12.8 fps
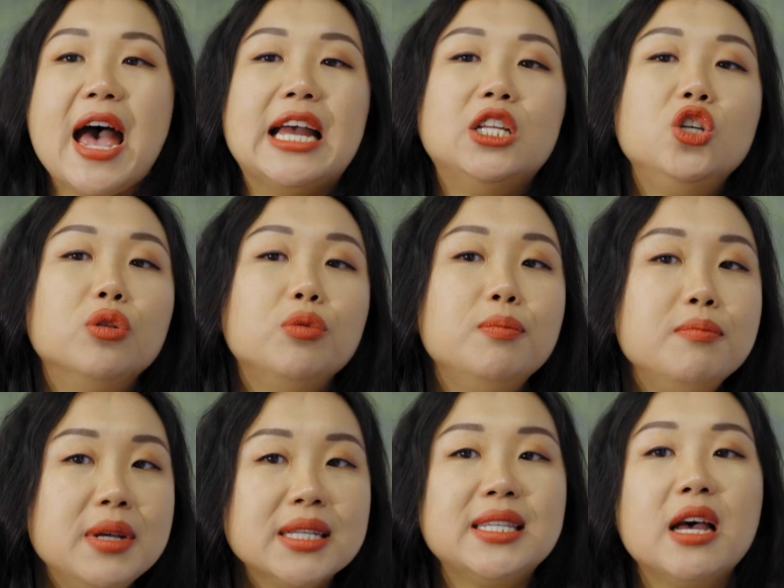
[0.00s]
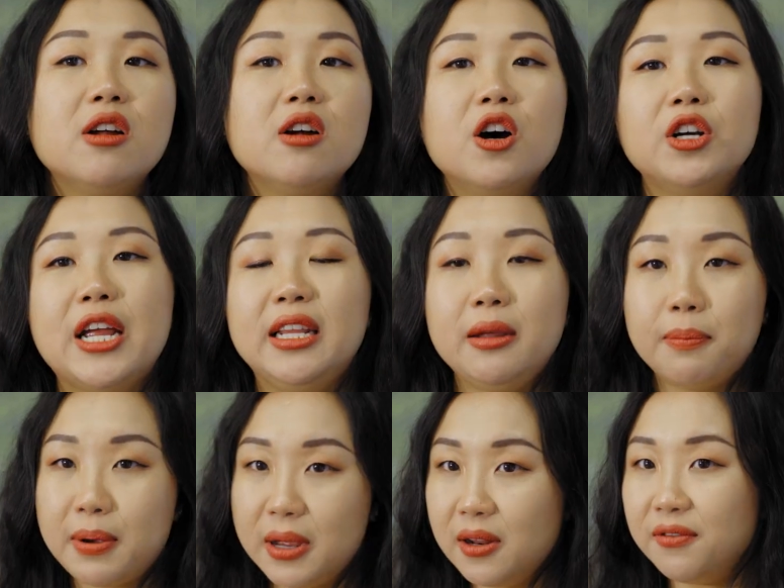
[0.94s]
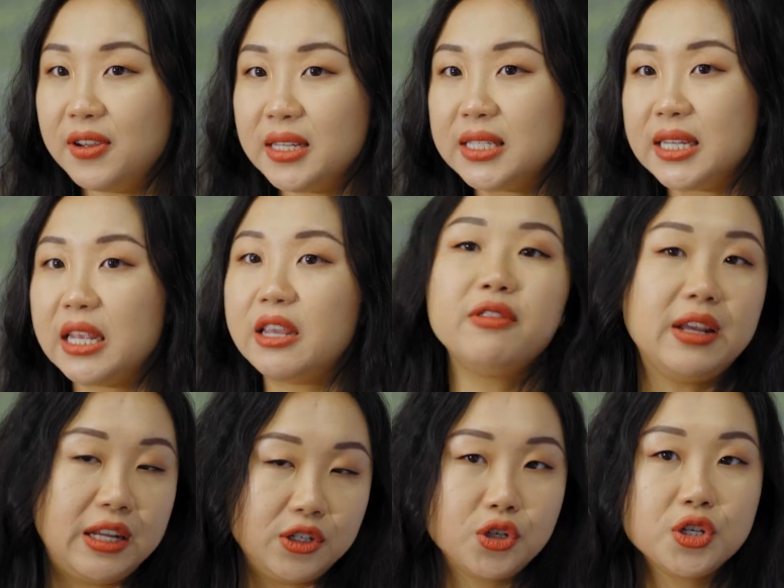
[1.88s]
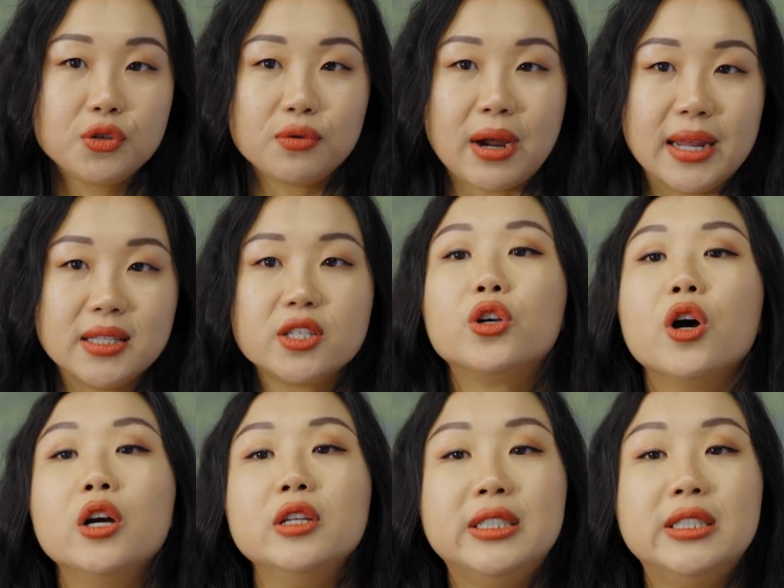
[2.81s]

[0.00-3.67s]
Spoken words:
And you'll miss out on any benefits if interest rates go